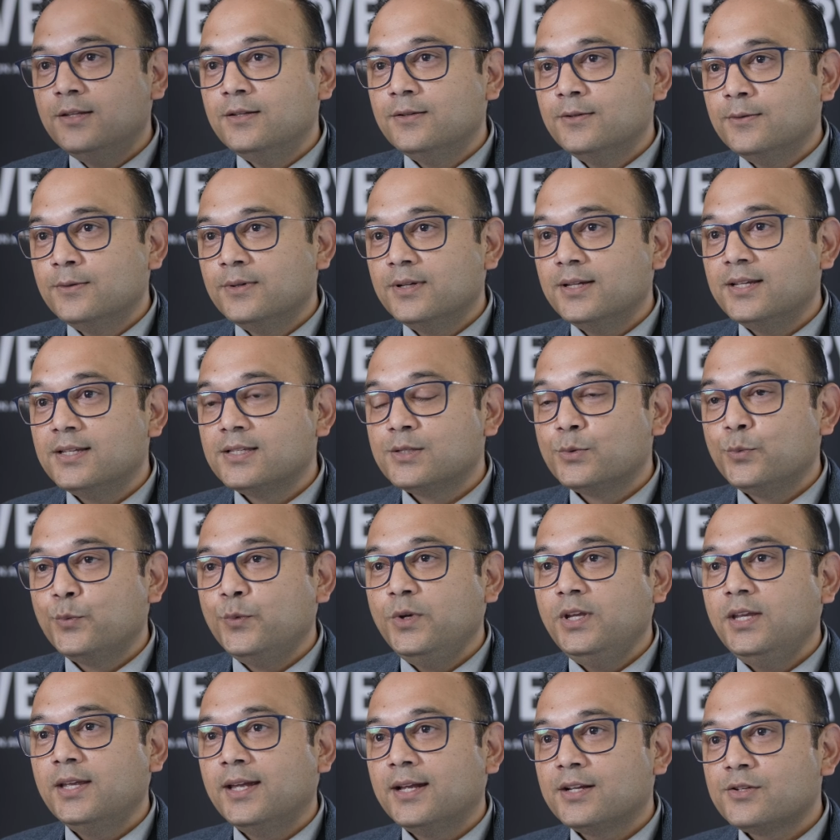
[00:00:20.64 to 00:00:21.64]
do is
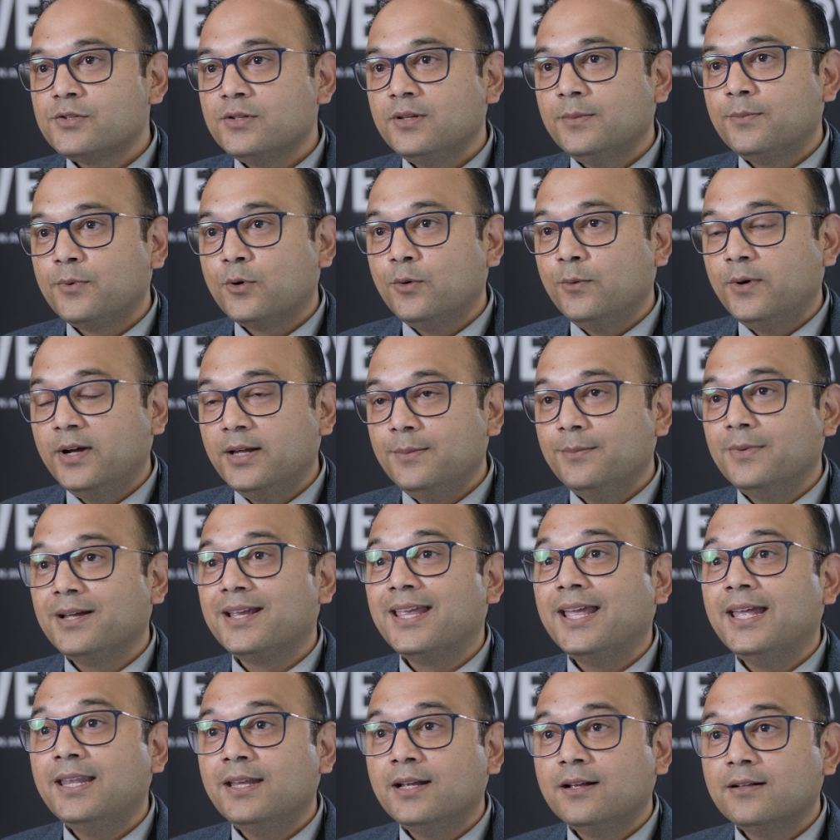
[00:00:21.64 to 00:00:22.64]
we actually provide
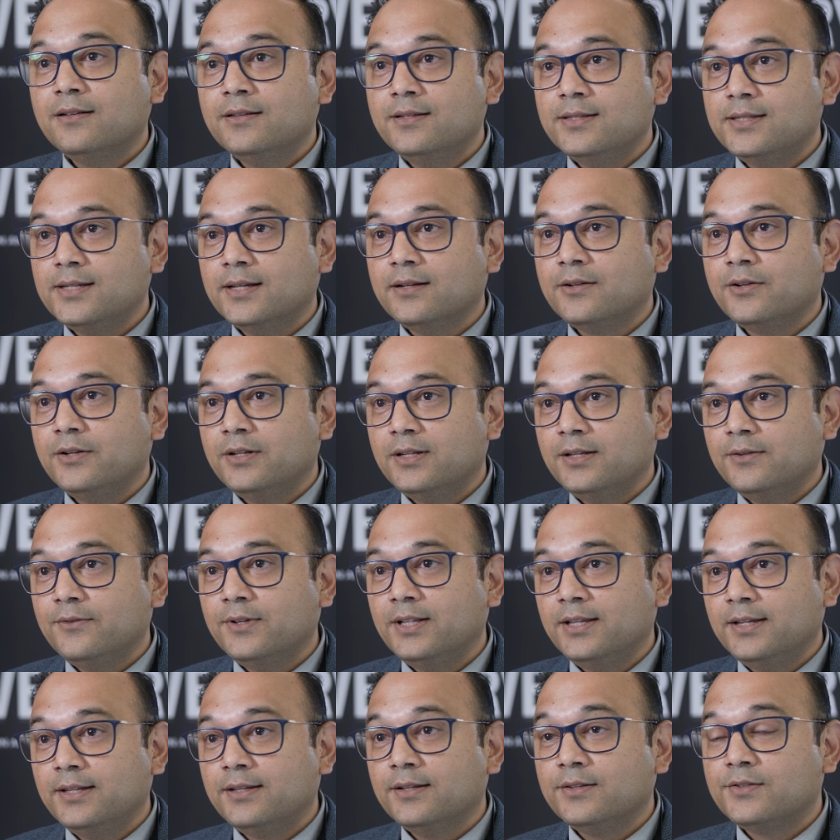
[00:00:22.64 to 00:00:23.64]
mechanical integrity
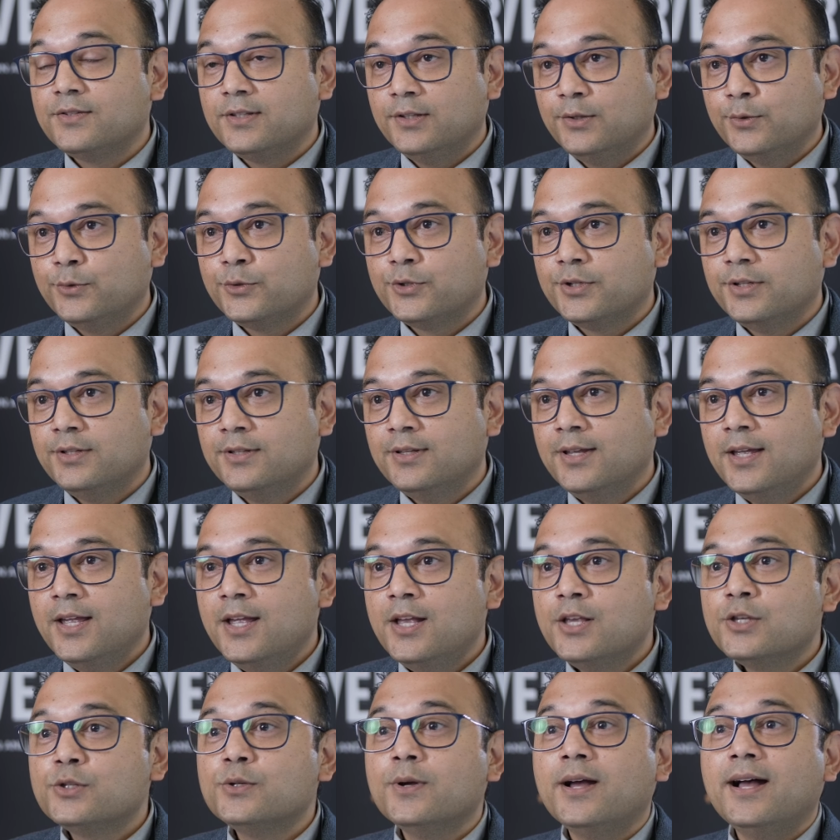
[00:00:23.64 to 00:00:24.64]
related solution.
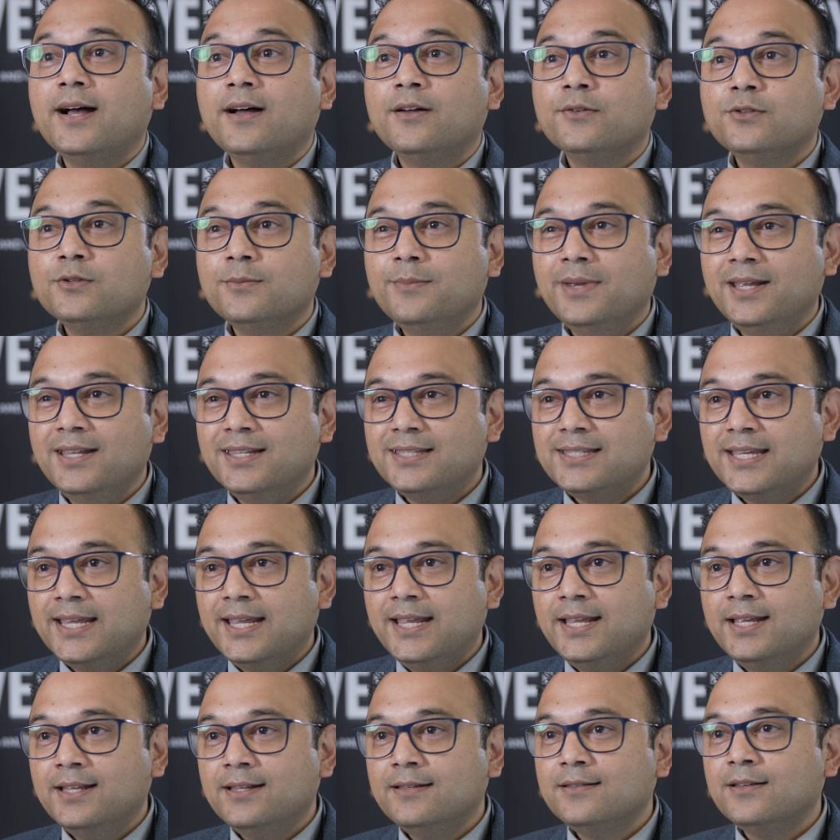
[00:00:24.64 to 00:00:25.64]
So how to
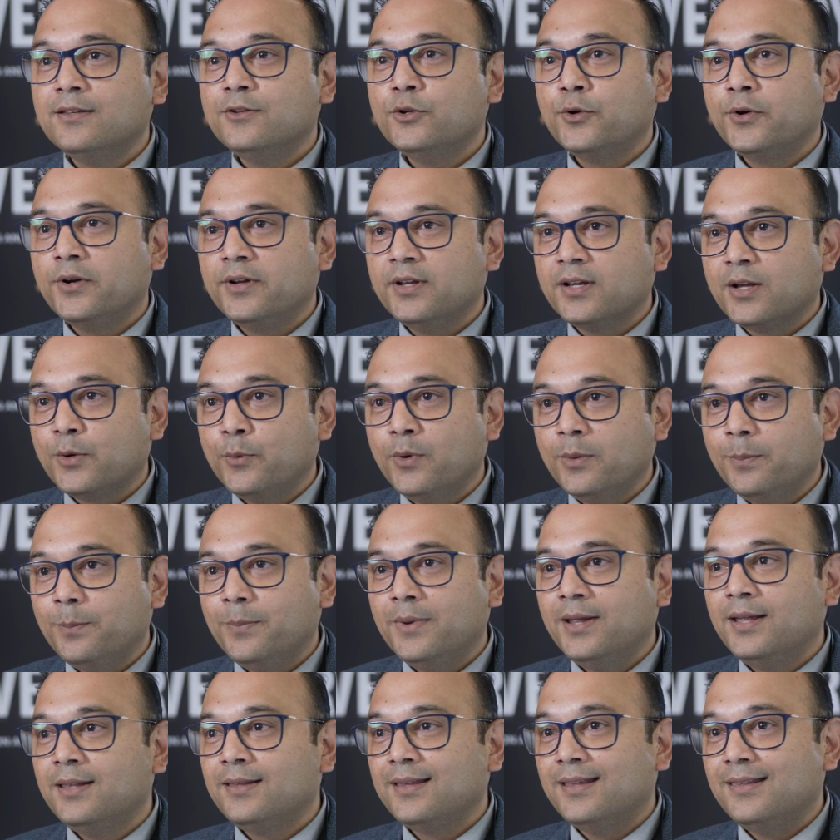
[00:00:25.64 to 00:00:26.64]
maintain your
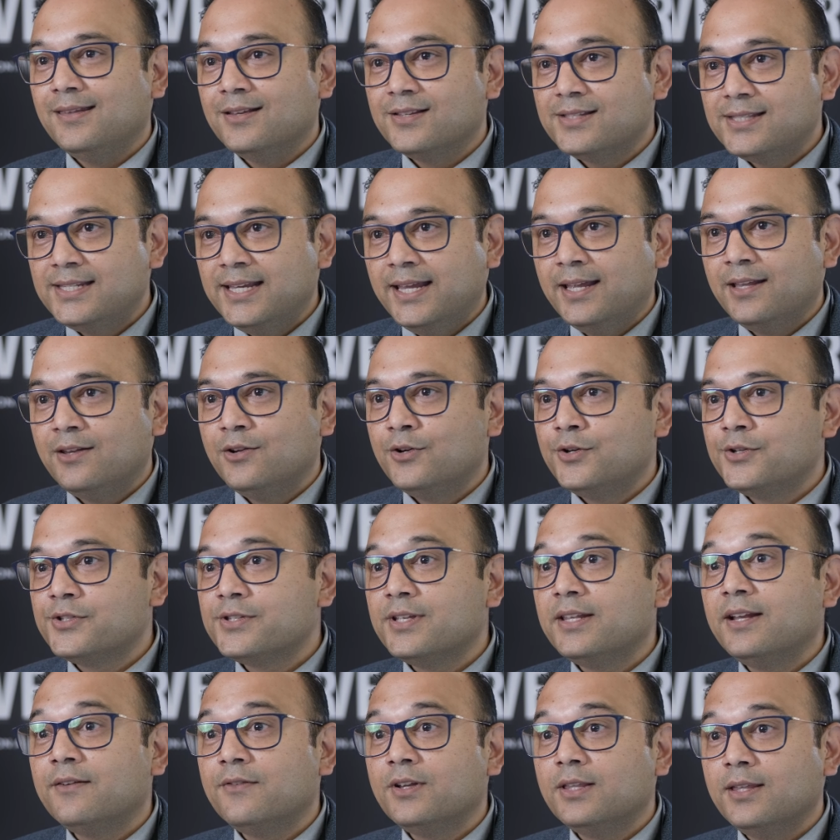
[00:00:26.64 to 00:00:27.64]
equipment and the standards
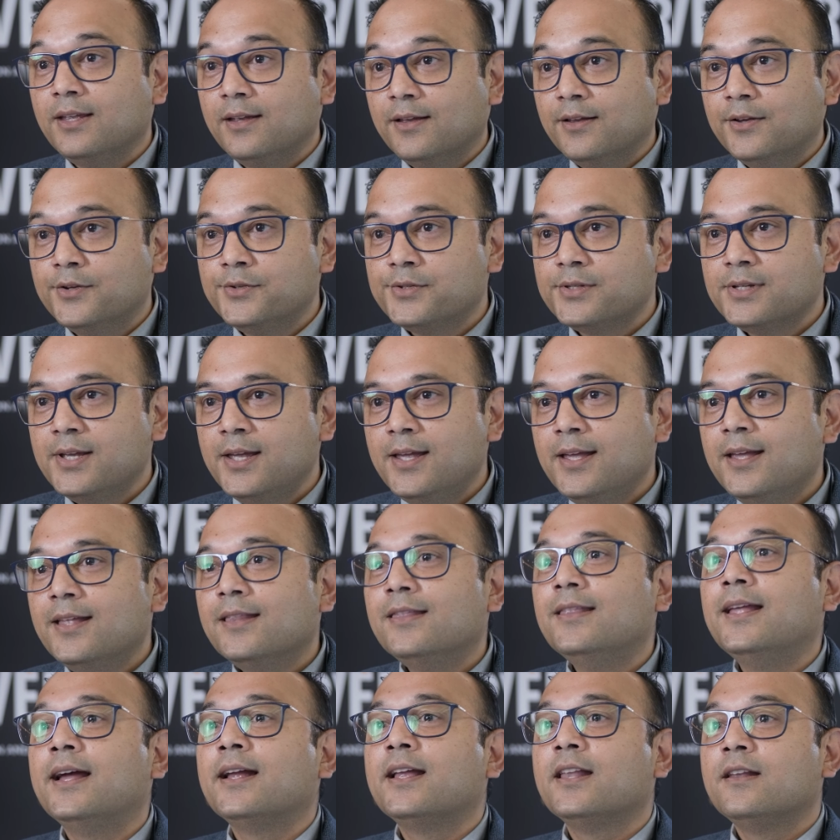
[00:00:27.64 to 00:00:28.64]
and everything else.
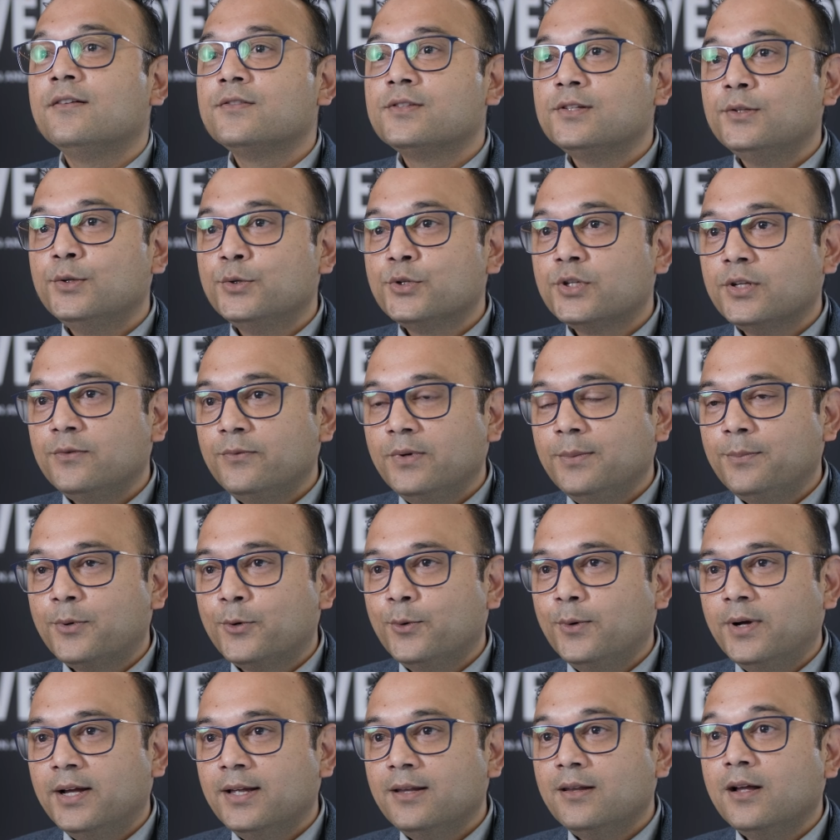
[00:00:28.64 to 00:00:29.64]
That kind of solution we
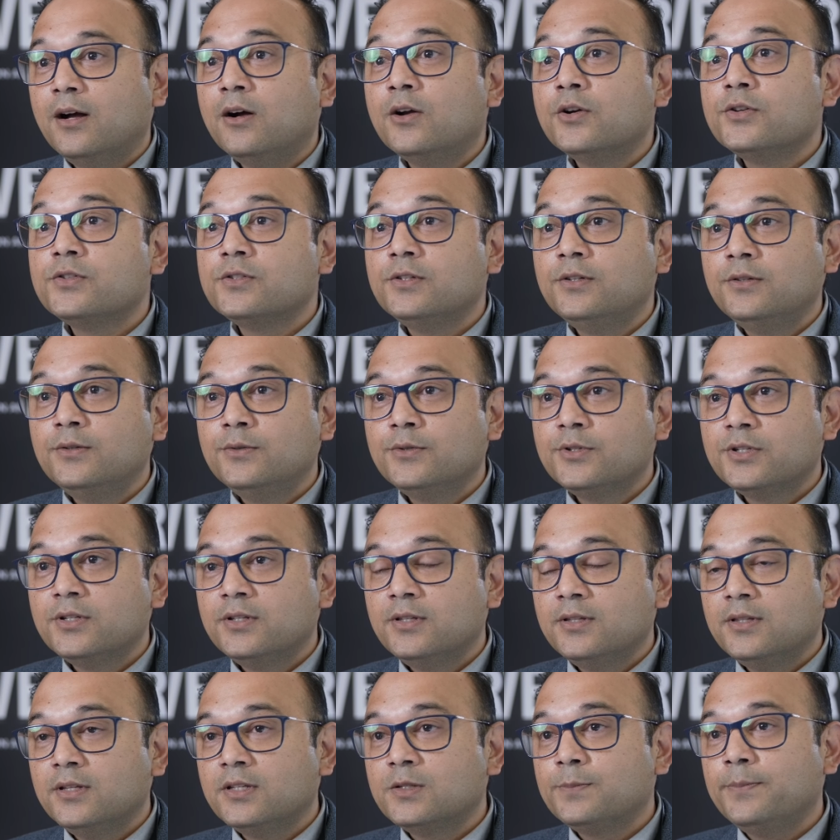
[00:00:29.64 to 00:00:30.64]
provide. Our
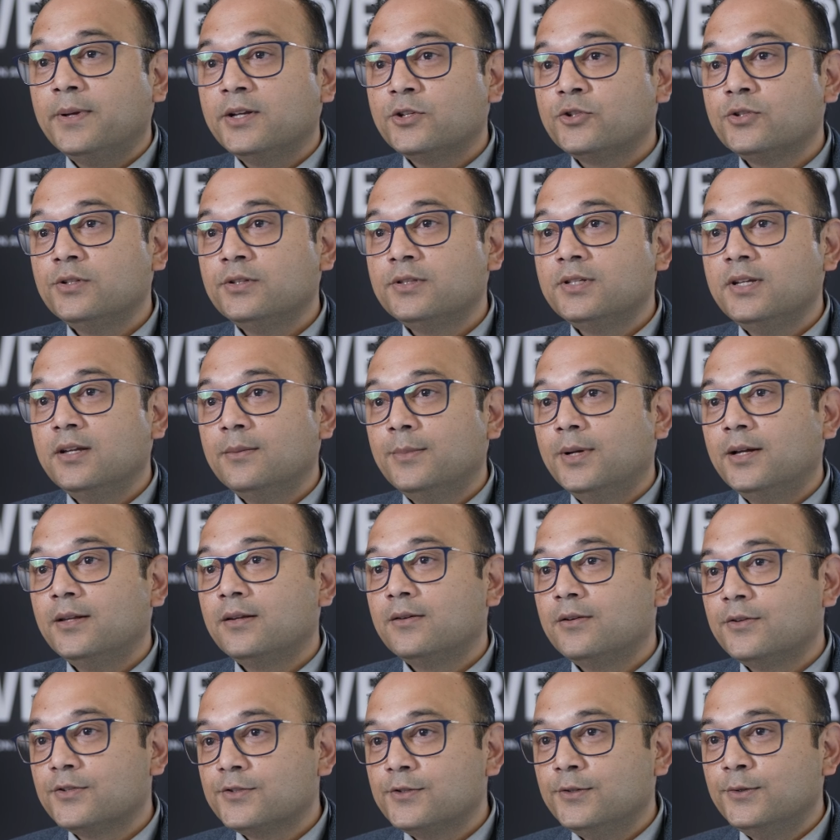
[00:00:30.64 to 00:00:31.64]
solution, the specialty about
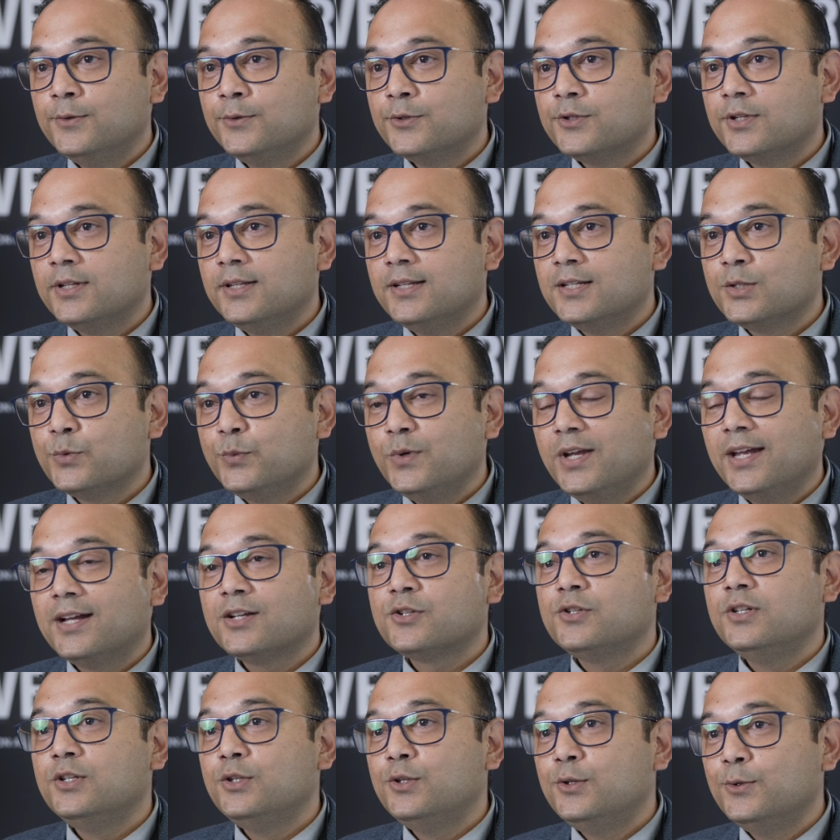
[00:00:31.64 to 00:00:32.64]
our solution is we
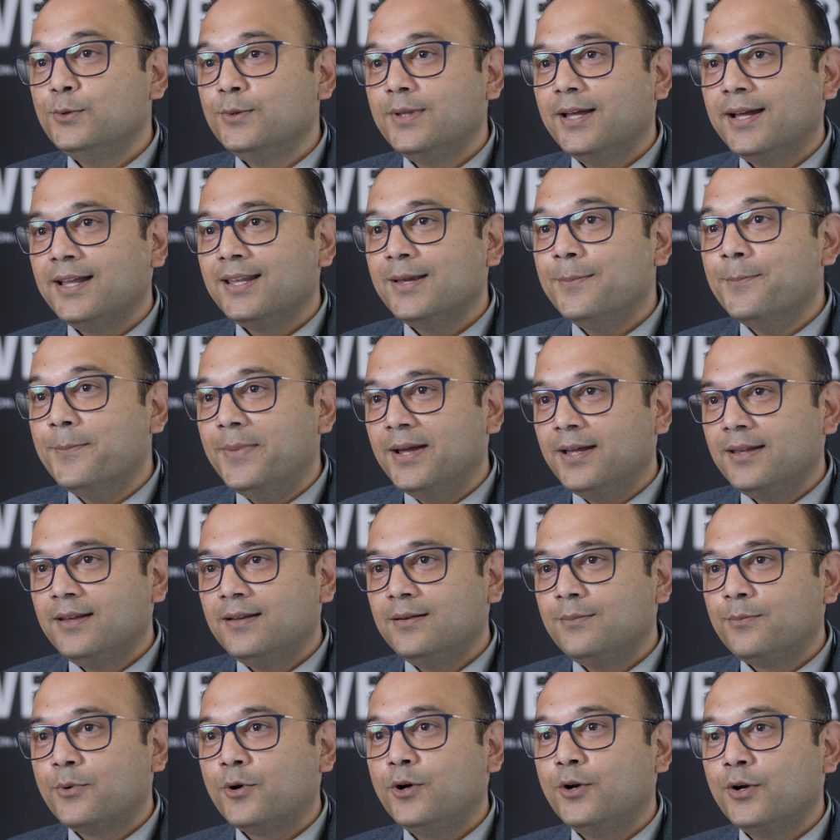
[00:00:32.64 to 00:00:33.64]
actually do that
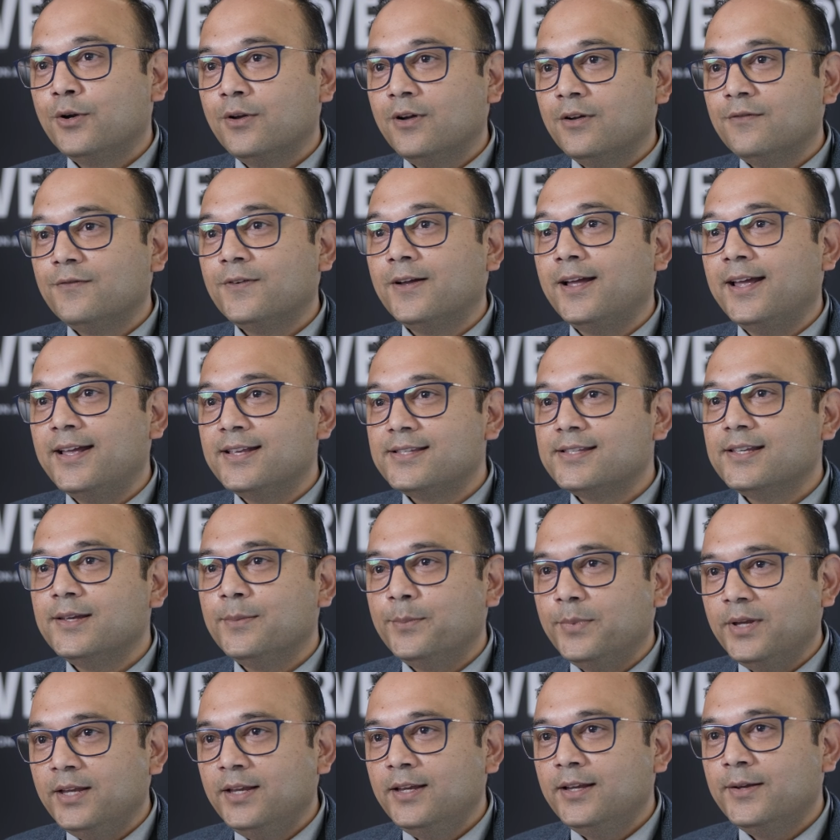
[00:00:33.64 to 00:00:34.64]
embedded part of
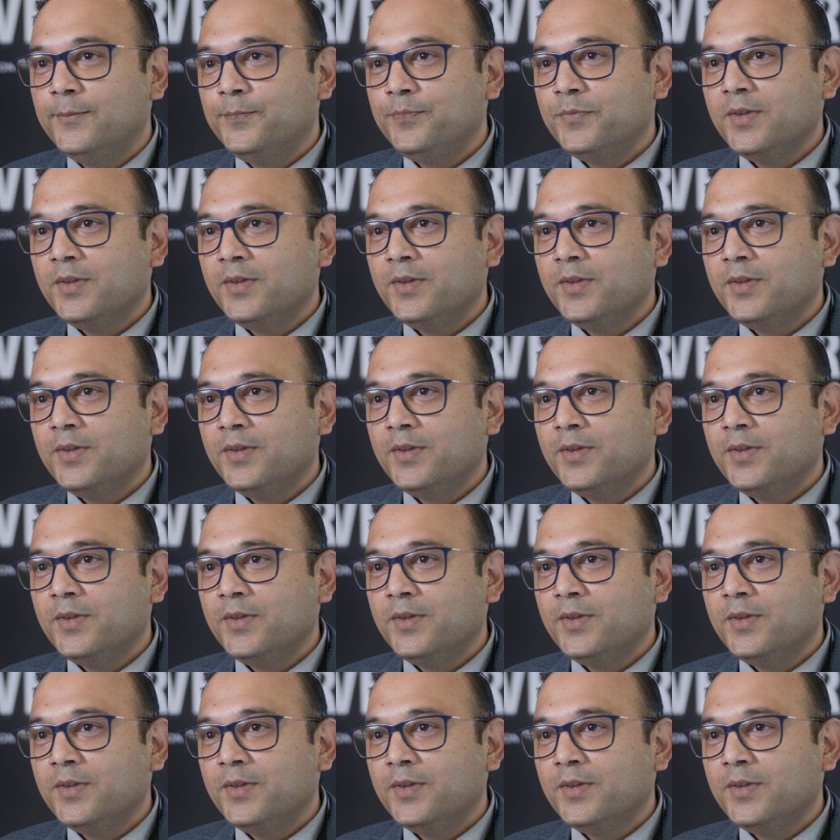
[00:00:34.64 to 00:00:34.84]
SAP.